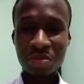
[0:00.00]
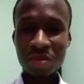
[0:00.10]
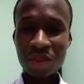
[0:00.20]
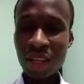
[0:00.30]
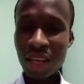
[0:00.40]

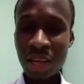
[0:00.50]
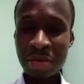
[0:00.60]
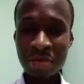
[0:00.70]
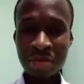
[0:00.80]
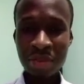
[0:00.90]

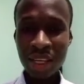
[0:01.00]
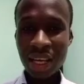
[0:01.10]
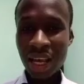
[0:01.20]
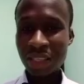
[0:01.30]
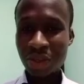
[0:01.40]
I
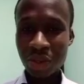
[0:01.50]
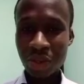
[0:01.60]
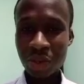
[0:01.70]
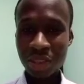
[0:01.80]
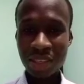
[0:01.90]
saw a quote
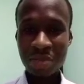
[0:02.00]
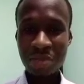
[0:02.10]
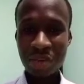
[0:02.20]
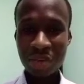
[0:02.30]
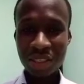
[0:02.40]
somewhere
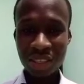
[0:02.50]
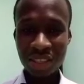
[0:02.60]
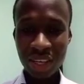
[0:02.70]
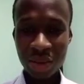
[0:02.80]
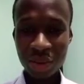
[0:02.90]
which I
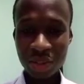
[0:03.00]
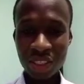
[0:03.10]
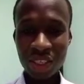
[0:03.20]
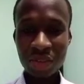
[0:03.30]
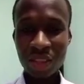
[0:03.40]
want to share
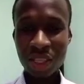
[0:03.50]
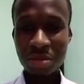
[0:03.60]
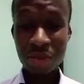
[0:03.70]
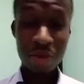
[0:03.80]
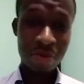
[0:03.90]
before we
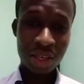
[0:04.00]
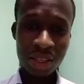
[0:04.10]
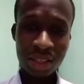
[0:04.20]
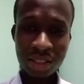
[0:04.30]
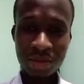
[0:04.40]
begin this
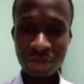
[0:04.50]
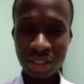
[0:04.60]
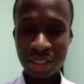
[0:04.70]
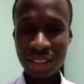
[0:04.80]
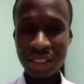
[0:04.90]

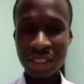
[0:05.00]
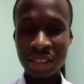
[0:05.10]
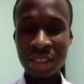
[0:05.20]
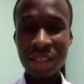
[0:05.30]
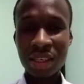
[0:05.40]
presentation.
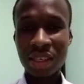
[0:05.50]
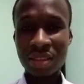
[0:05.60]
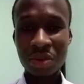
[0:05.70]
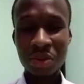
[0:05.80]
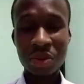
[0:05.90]
Yes, so
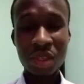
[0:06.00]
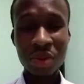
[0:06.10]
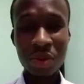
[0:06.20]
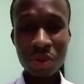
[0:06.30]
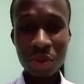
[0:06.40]
the quote
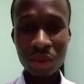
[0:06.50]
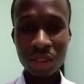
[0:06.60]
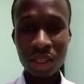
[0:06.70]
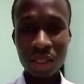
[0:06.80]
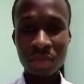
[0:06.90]
was that
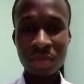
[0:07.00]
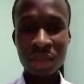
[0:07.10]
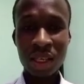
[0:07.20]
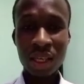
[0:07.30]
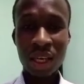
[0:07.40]

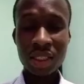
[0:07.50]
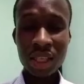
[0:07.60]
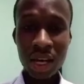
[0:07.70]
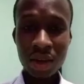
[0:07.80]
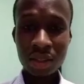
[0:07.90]
a
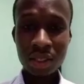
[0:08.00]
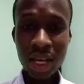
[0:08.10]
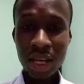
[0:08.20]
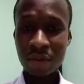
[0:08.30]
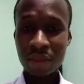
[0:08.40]
child's life
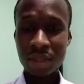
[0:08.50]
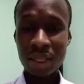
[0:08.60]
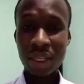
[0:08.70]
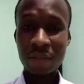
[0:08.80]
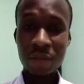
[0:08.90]
is like a
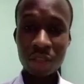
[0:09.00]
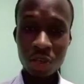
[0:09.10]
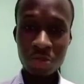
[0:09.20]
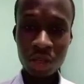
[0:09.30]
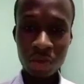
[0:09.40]
piece of
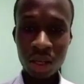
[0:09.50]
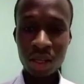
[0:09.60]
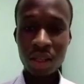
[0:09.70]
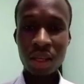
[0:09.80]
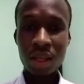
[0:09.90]
paper
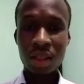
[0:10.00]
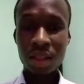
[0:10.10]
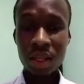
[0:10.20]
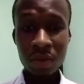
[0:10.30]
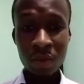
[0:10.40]
that
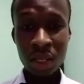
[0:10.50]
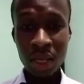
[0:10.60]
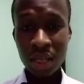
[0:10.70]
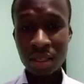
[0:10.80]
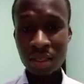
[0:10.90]
everyone
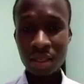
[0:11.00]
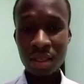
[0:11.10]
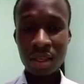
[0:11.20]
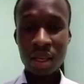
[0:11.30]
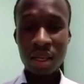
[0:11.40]
has
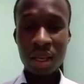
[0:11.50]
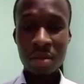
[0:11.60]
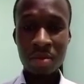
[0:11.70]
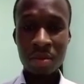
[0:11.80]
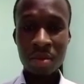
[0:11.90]

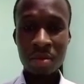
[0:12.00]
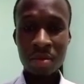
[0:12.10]
a